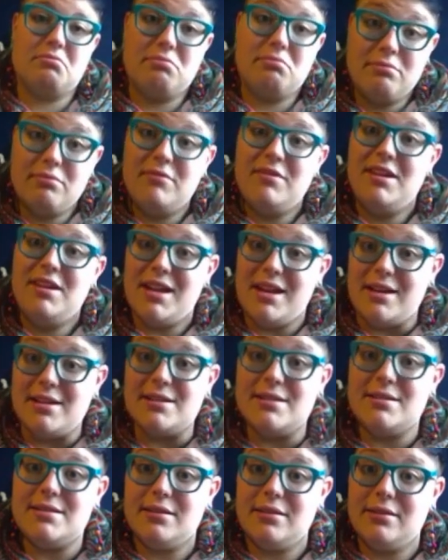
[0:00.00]
and
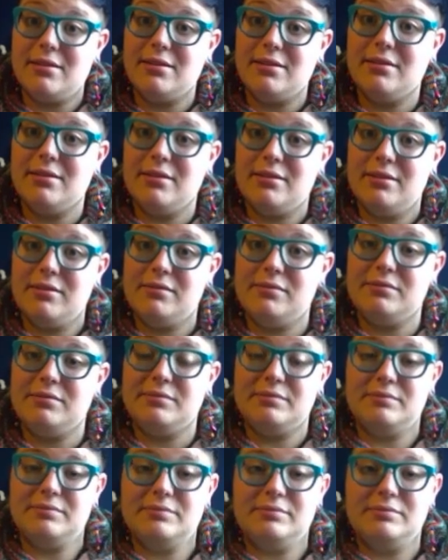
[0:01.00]
interesting to learn about.
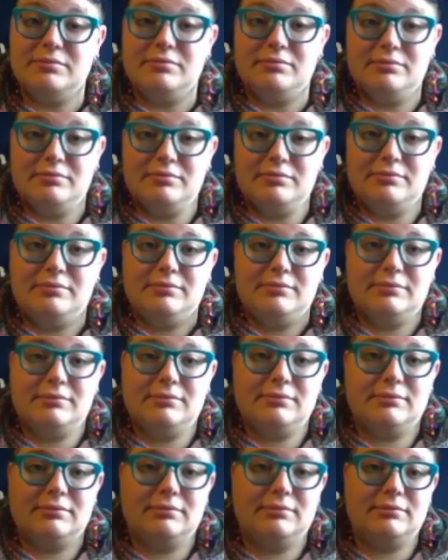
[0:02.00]

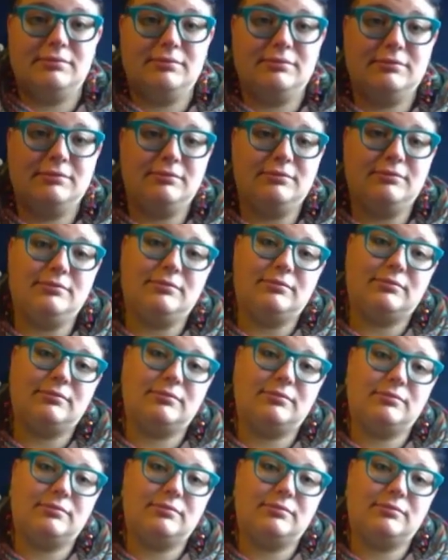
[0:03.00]
What else?